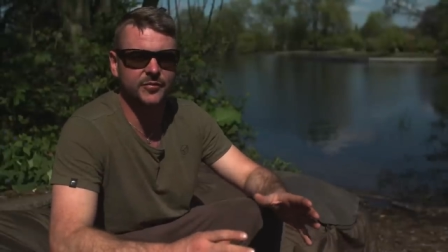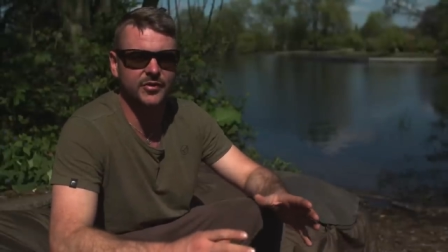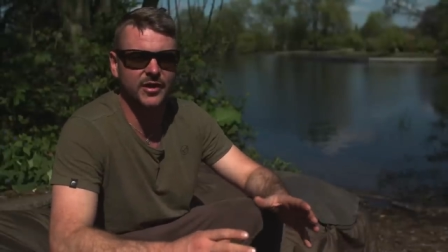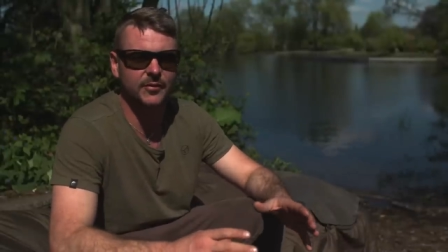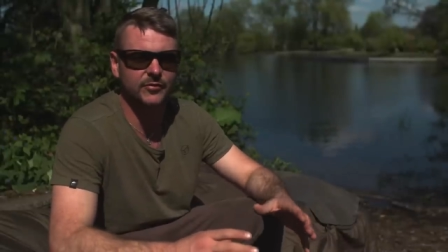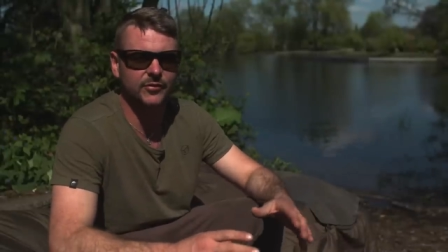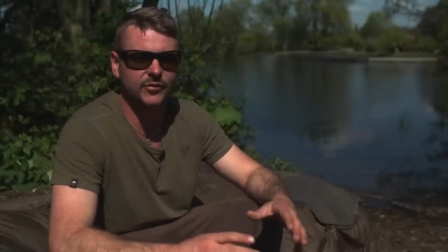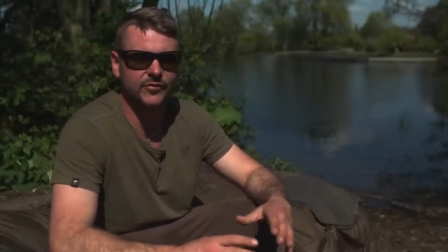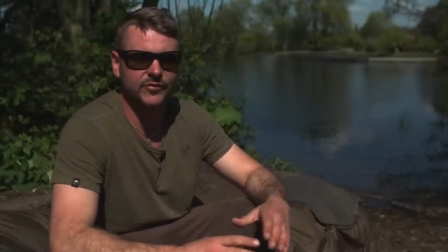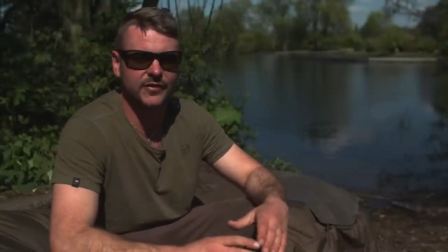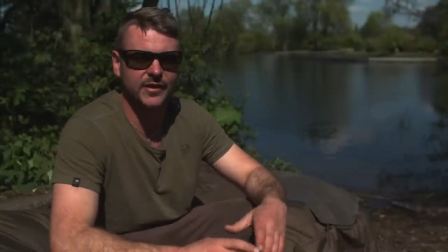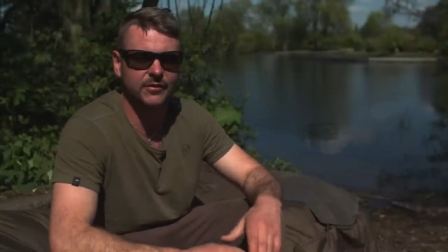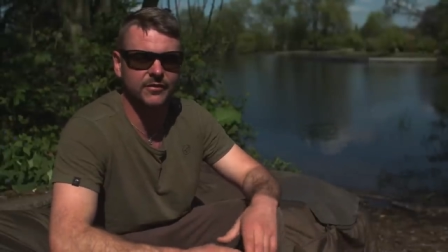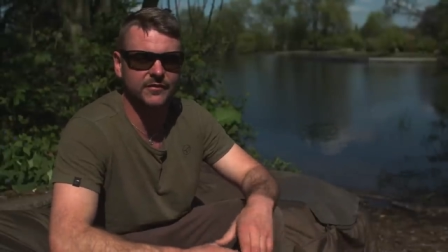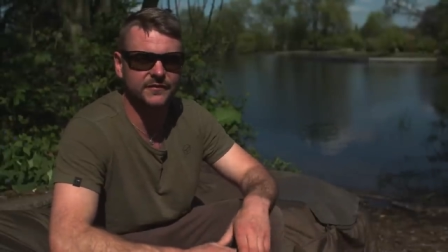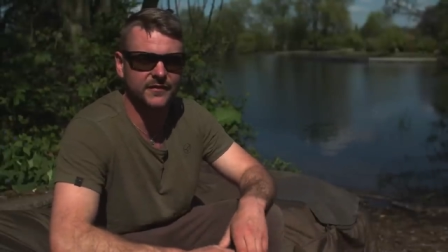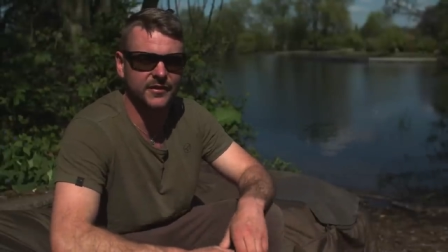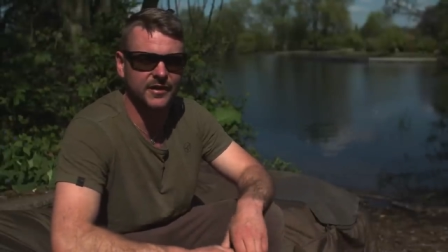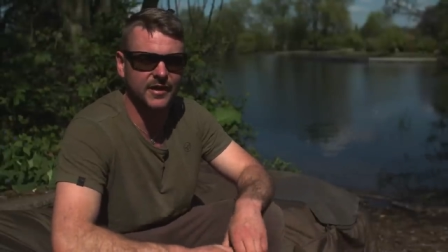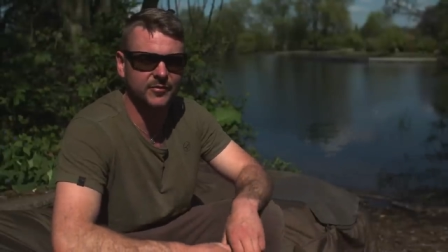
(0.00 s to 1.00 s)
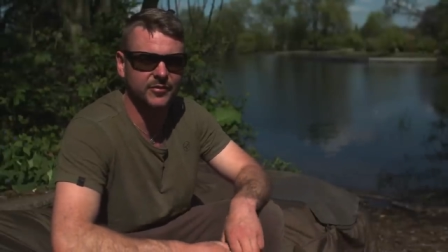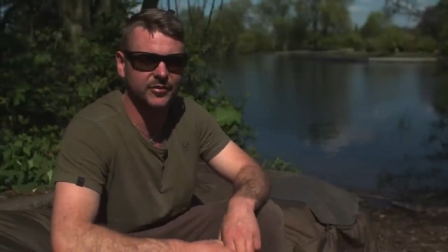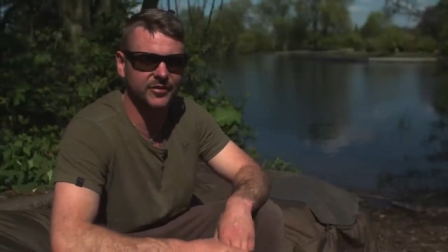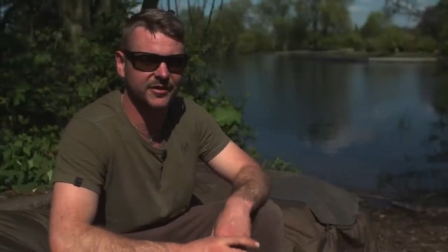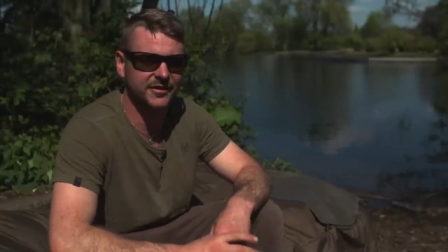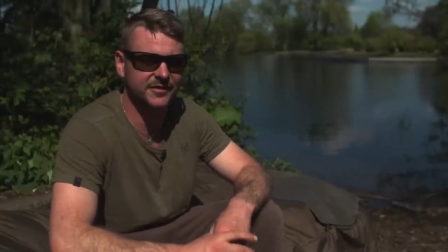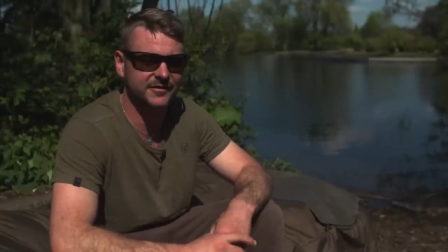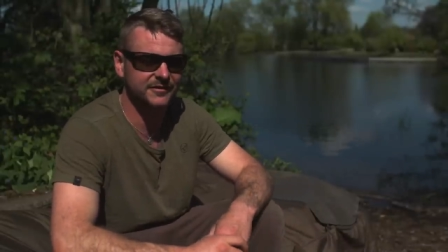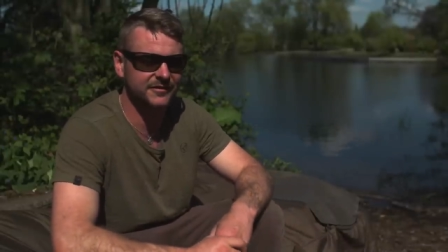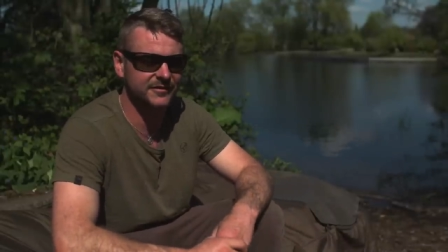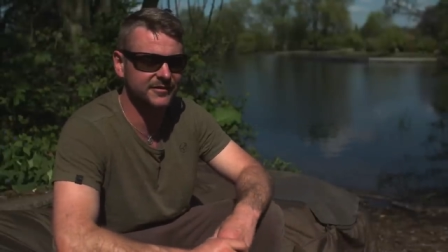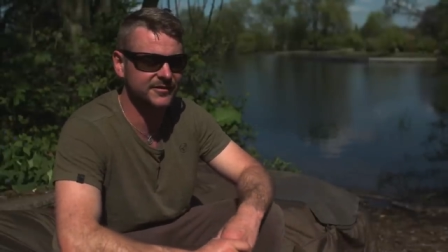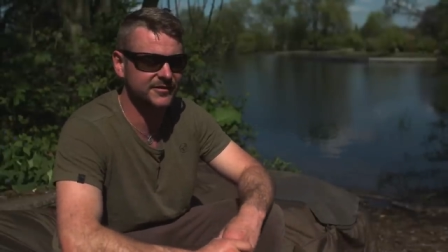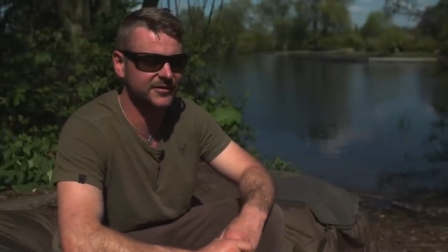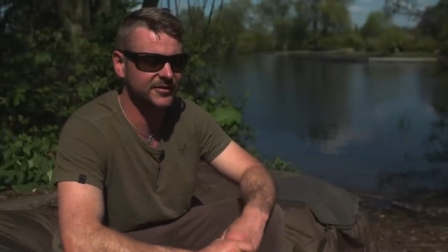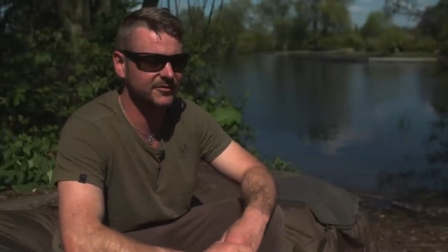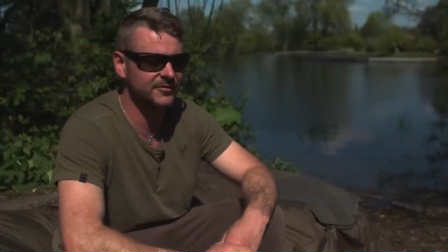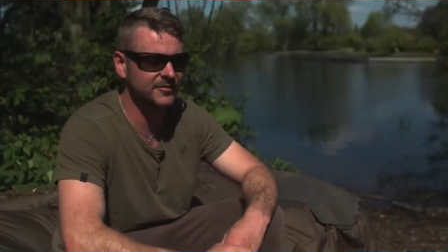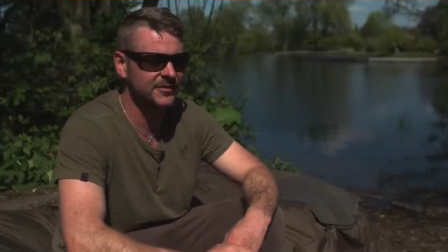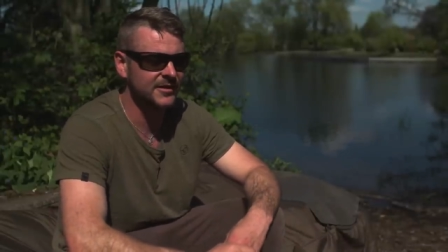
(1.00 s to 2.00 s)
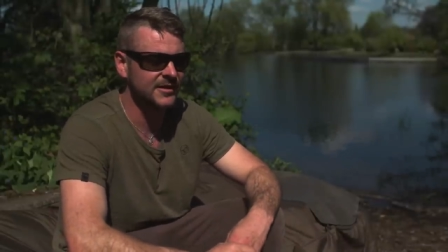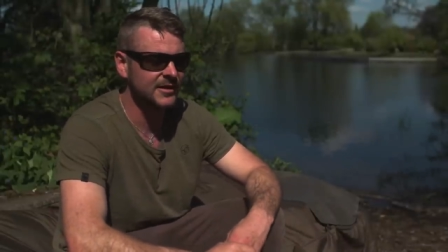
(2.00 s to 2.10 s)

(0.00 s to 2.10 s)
brambles now after that place, right? So,